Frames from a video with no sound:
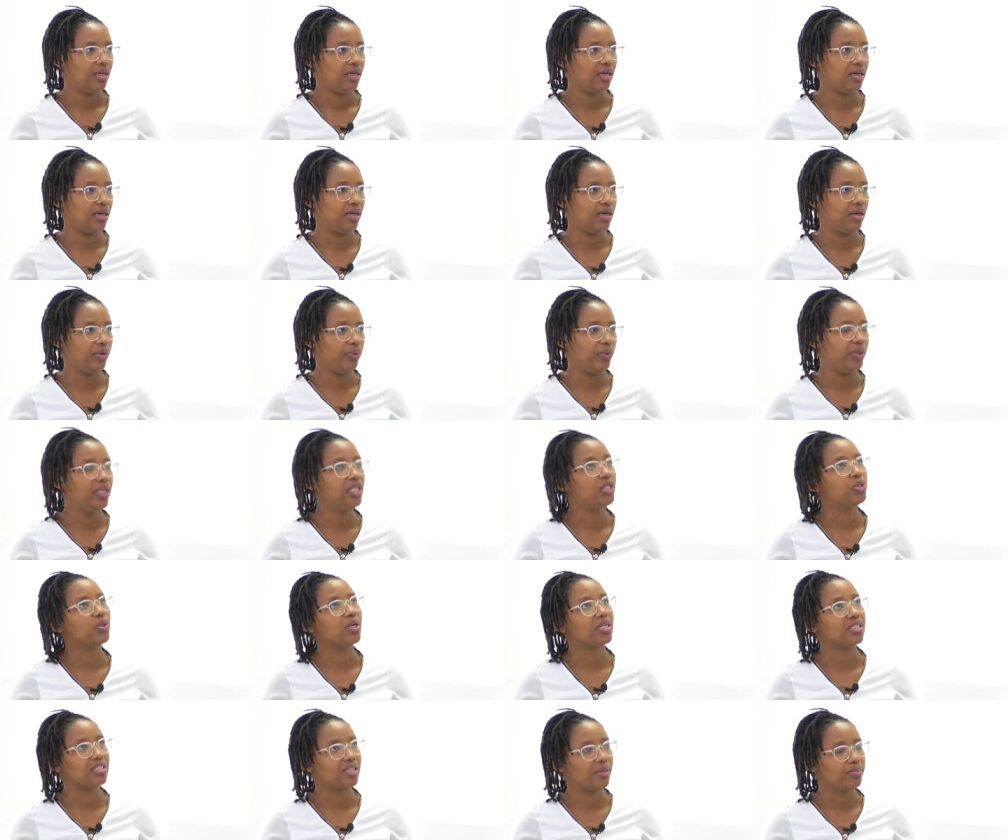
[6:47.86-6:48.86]
Uh, we need
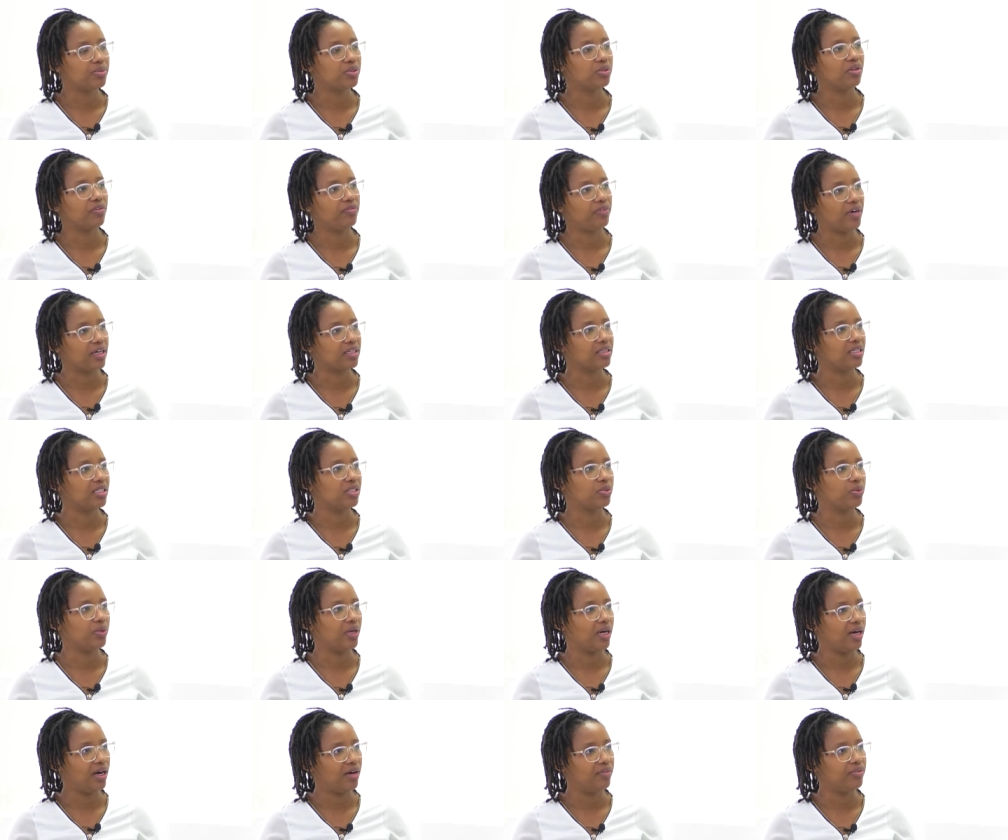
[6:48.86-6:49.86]
to accept the fact that
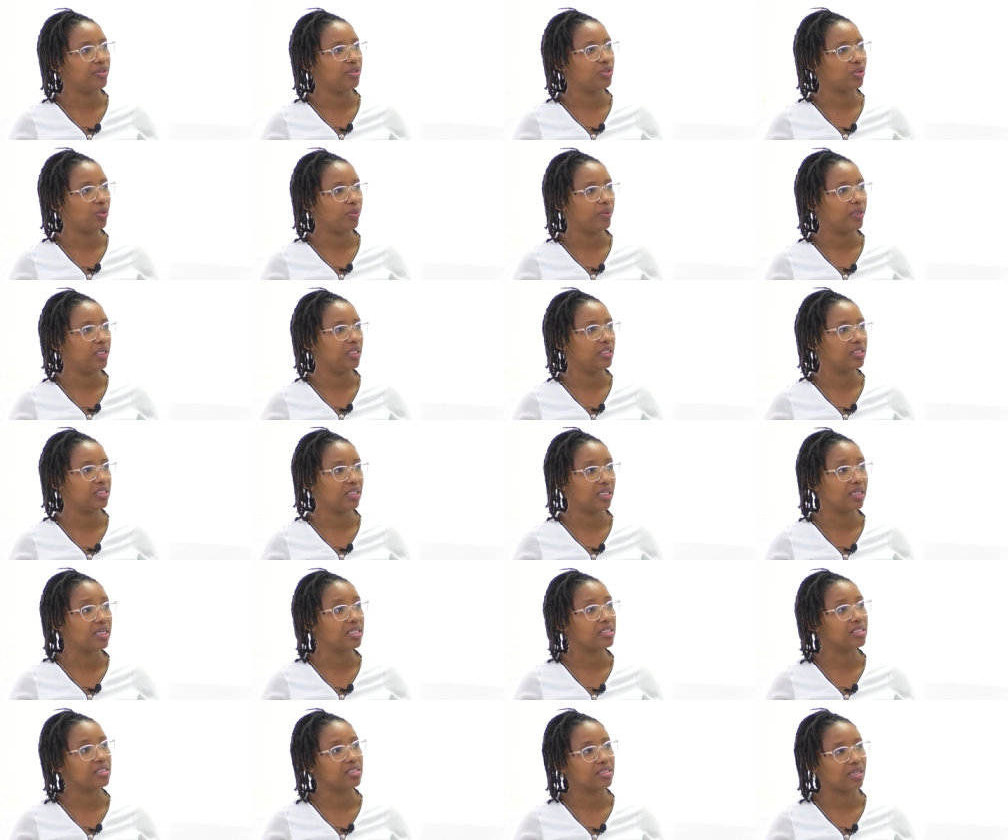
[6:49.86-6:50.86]
we are having so many
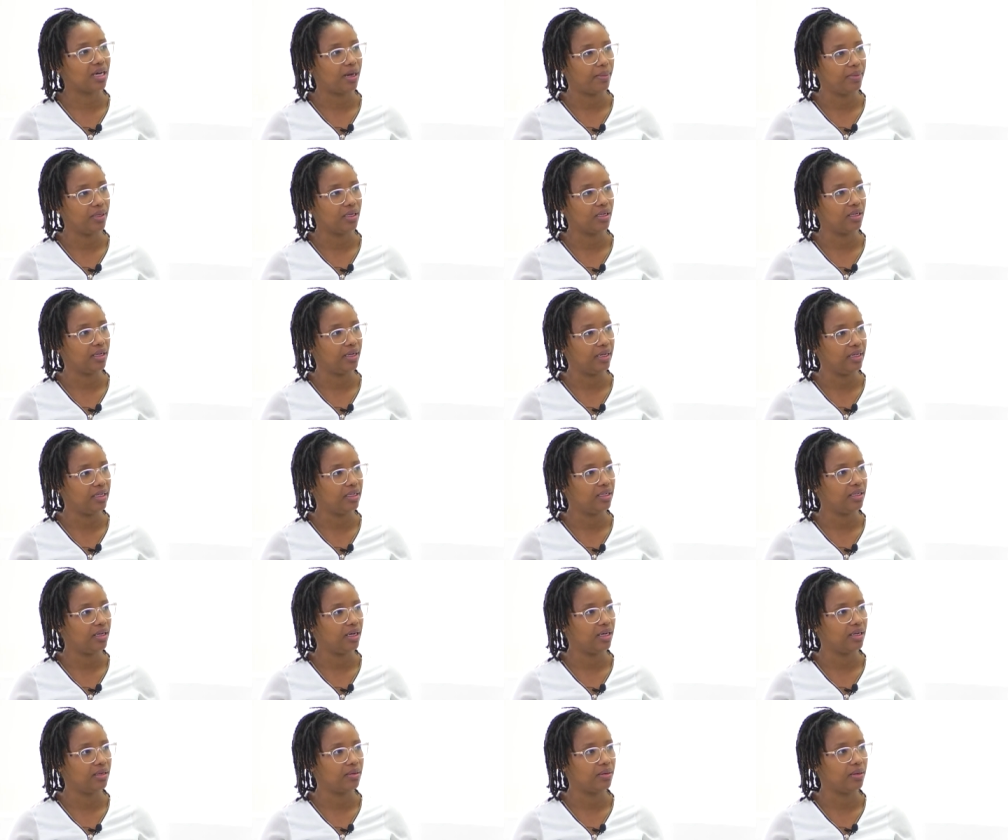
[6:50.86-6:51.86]
sicknesses coming
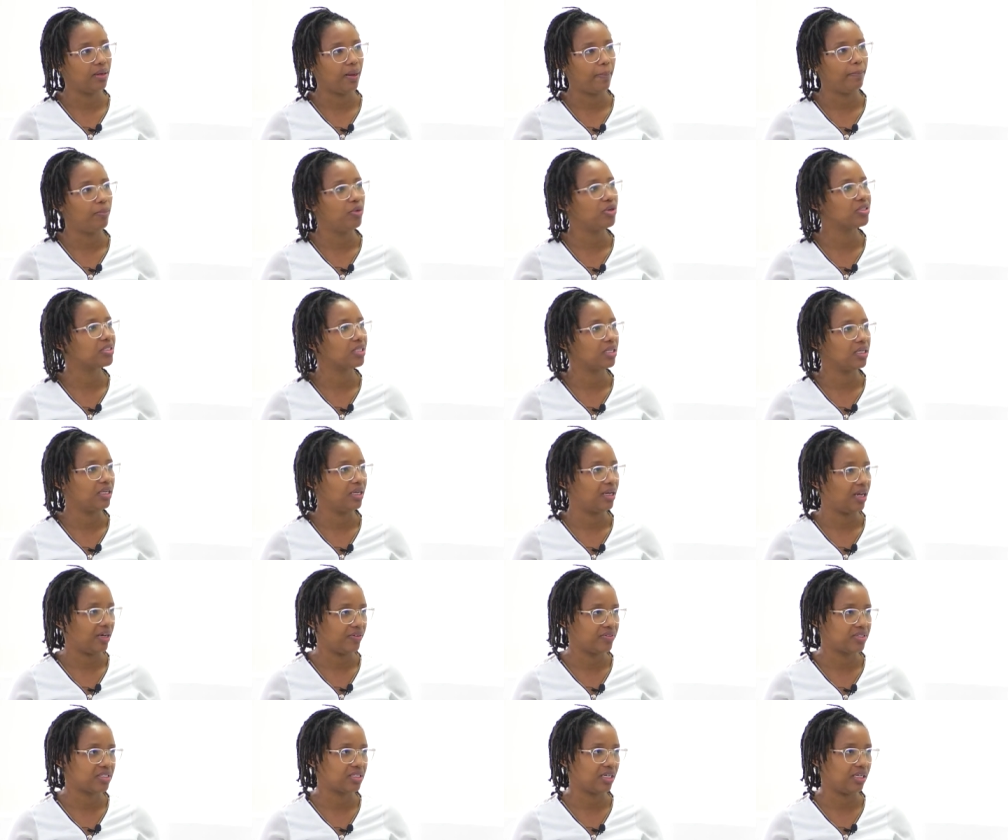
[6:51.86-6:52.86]
in, and they're mostly
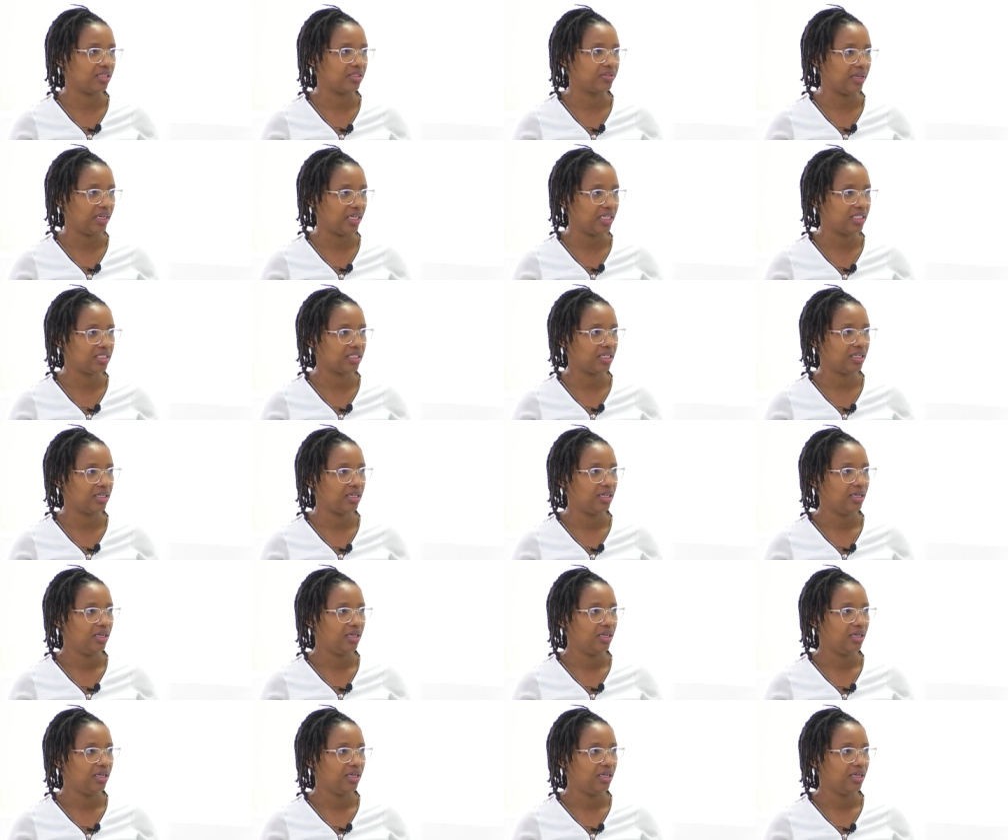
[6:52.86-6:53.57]
lifestyle related.